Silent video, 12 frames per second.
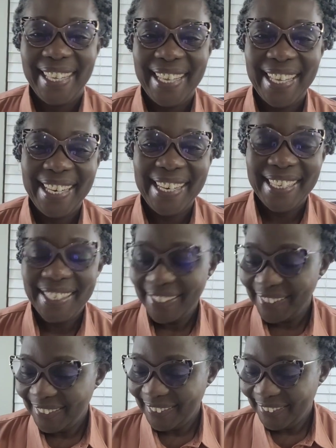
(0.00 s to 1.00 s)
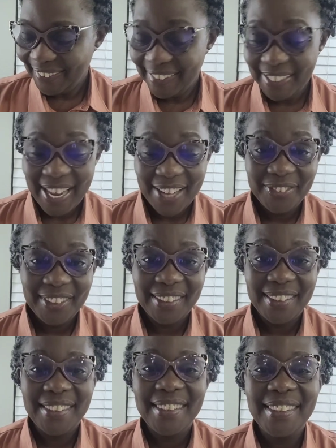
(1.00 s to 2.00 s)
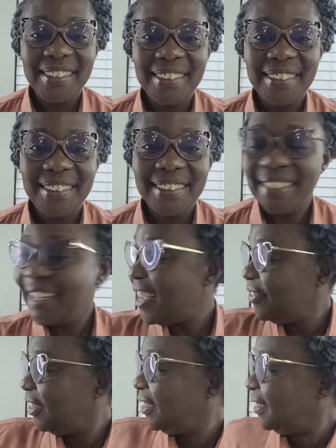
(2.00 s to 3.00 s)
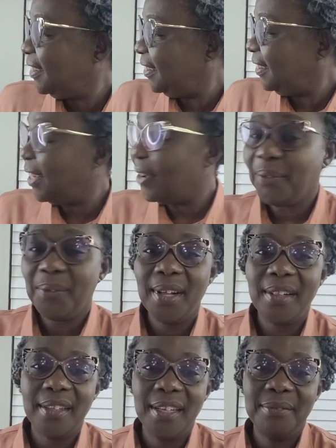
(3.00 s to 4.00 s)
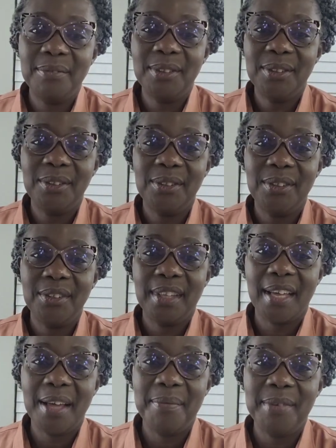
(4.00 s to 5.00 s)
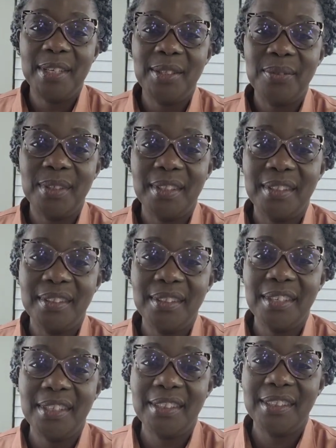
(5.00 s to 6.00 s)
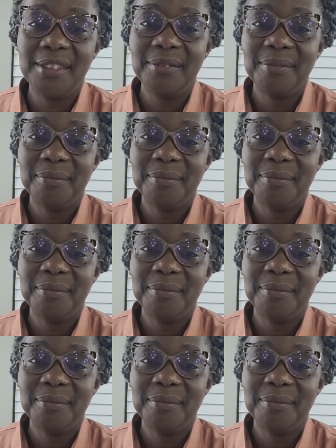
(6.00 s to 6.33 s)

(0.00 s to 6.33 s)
Hello, good afternoon, good afternoon, and welcome to Growth Habits with Ngozi.